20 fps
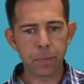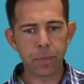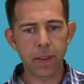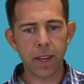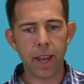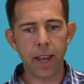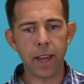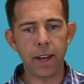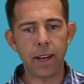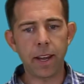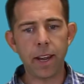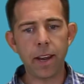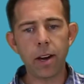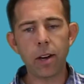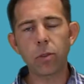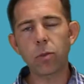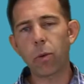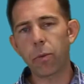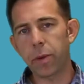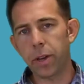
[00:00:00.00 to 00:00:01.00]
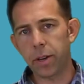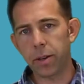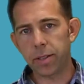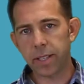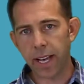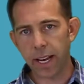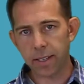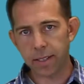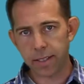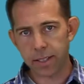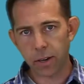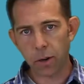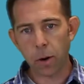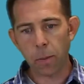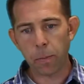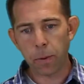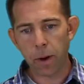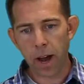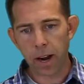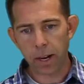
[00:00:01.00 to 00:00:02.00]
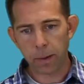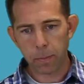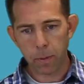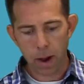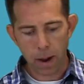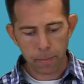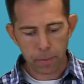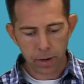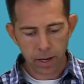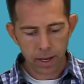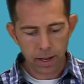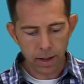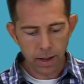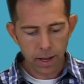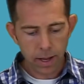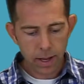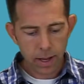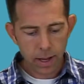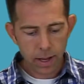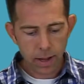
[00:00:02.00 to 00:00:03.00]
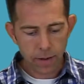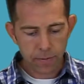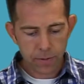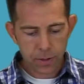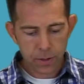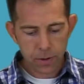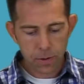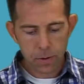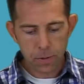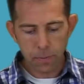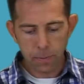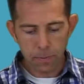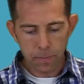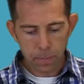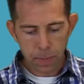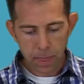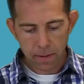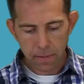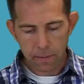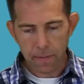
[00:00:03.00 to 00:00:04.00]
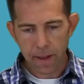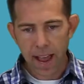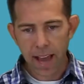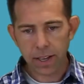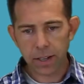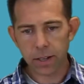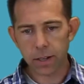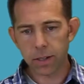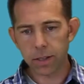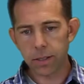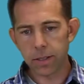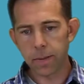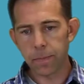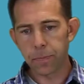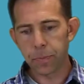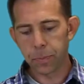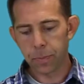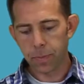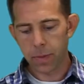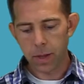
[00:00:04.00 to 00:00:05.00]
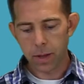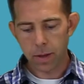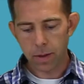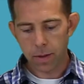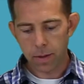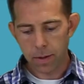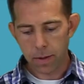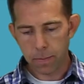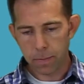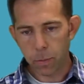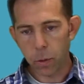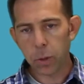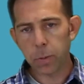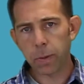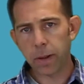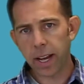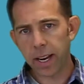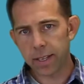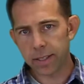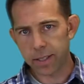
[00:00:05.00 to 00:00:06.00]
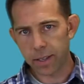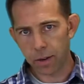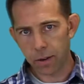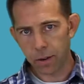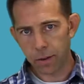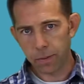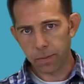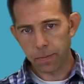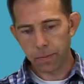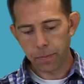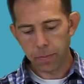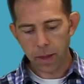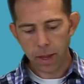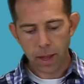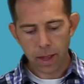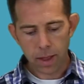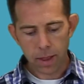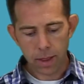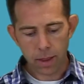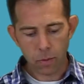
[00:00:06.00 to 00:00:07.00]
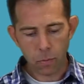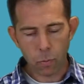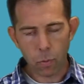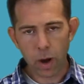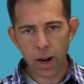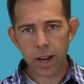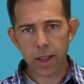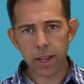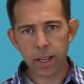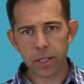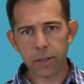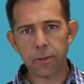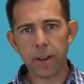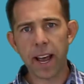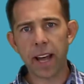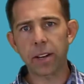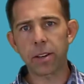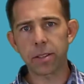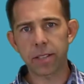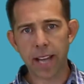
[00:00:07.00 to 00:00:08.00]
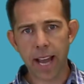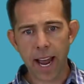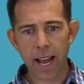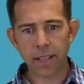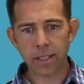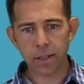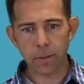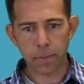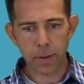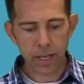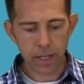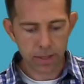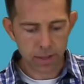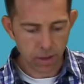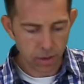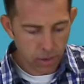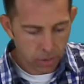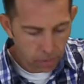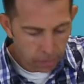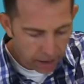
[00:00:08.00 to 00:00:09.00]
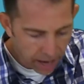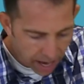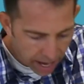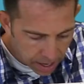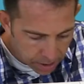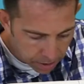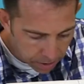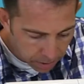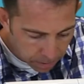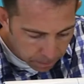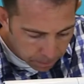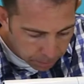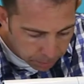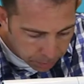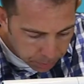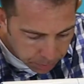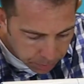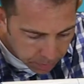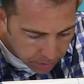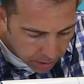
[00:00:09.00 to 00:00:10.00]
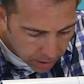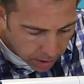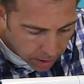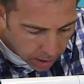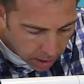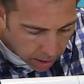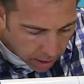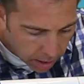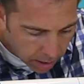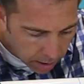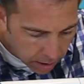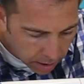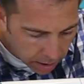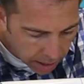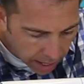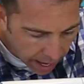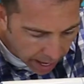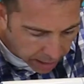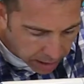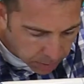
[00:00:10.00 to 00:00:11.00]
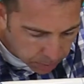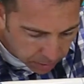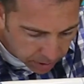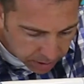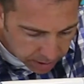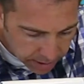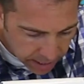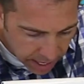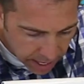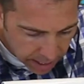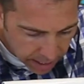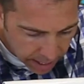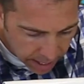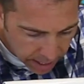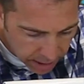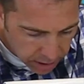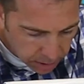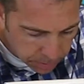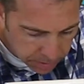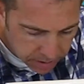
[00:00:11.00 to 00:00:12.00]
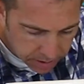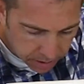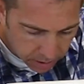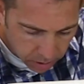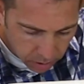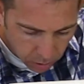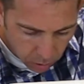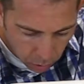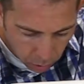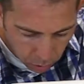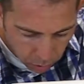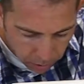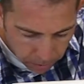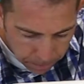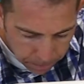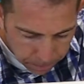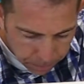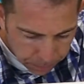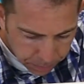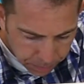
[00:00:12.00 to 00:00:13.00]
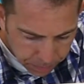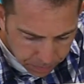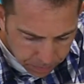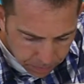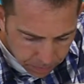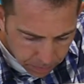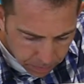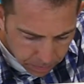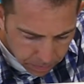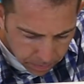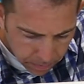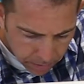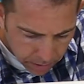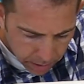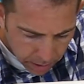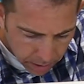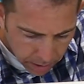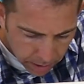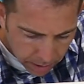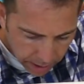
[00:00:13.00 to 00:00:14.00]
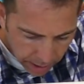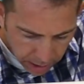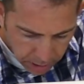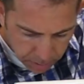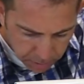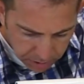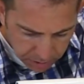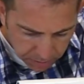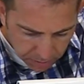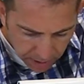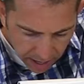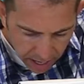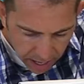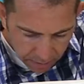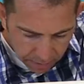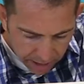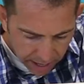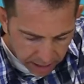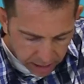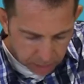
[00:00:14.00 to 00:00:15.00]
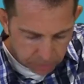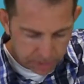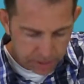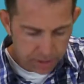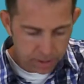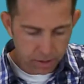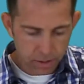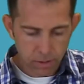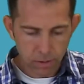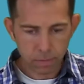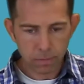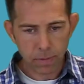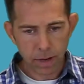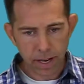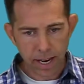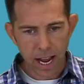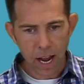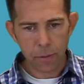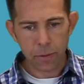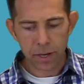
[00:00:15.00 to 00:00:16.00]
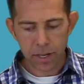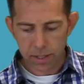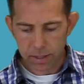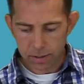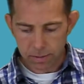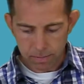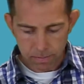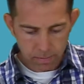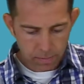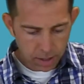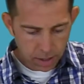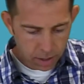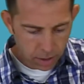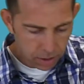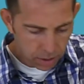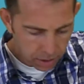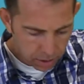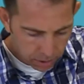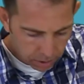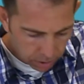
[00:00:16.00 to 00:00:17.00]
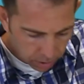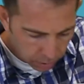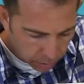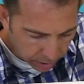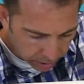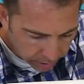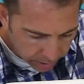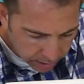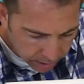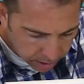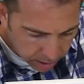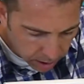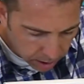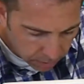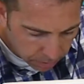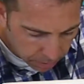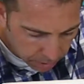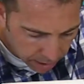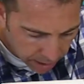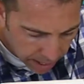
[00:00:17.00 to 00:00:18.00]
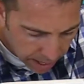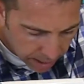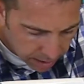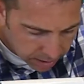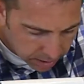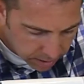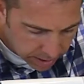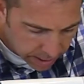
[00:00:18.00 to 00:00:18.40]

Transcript: Okay, and here's where we use that zero product property. If two factors multiply to 0, then one of these factors has to be 0. Either the x plus 8 has to be 0, or the x plus 5 has to be 0. And now we just quickly solve for the x.